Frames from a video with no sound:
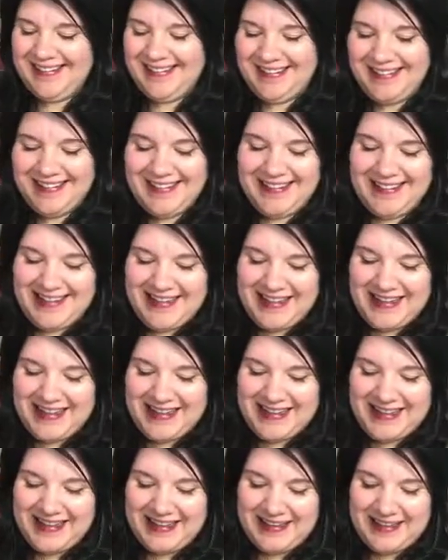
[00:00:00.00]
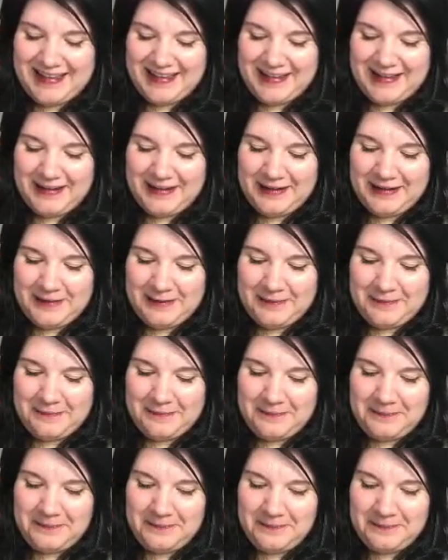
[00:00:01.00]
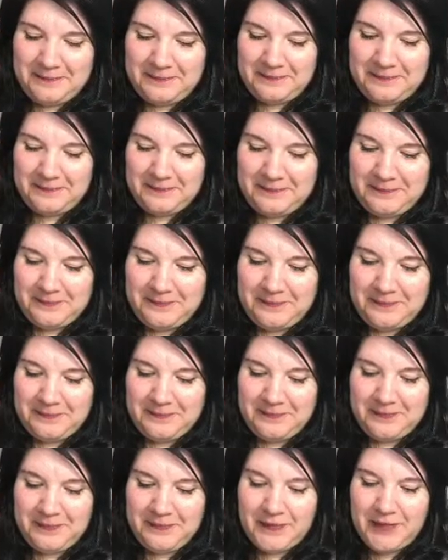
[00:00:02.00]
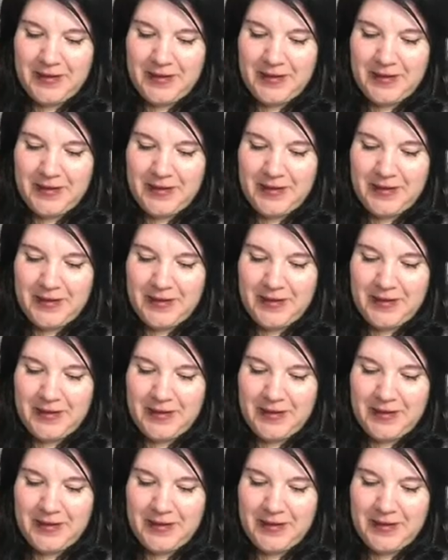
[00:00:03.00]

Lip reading: [no speech]